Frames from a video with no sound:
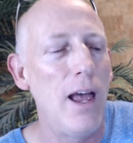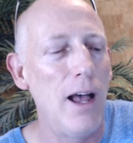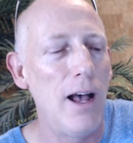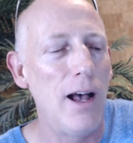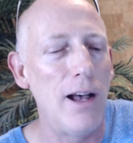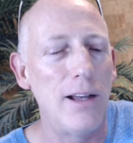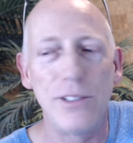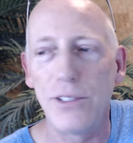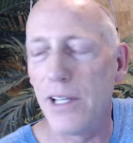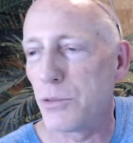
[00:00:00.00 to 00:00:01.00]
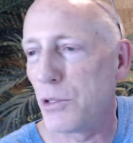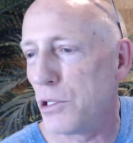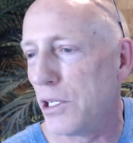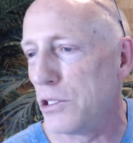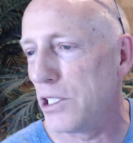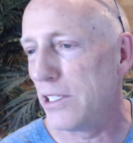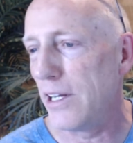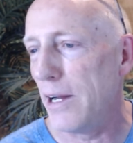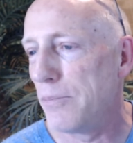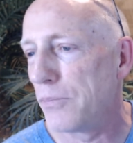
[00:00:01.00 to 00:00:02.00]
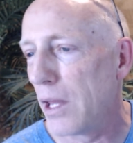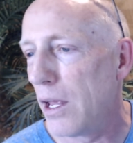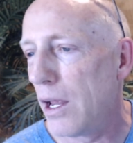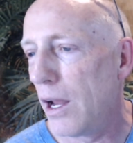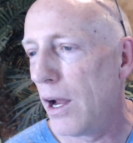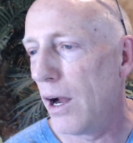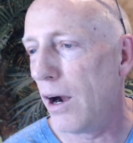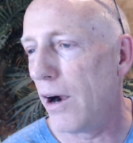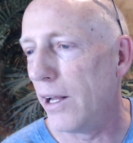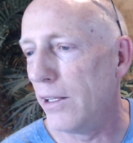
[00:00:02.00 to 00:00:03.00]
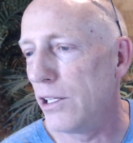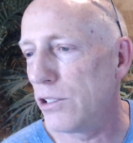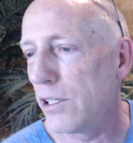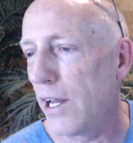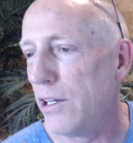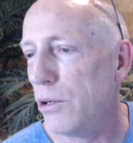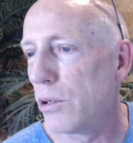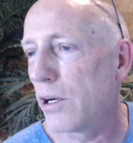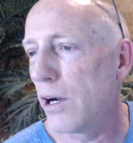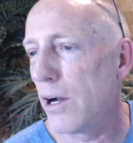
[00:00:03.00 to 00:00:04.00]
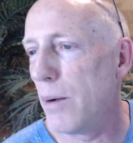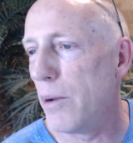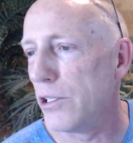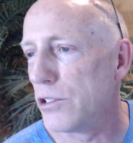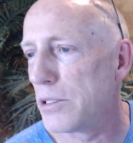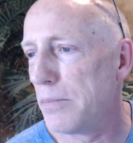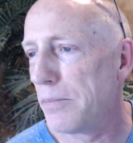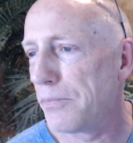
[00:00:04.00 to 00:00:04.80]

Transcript: So that's what you're going to see today. All right, let's look at your comments.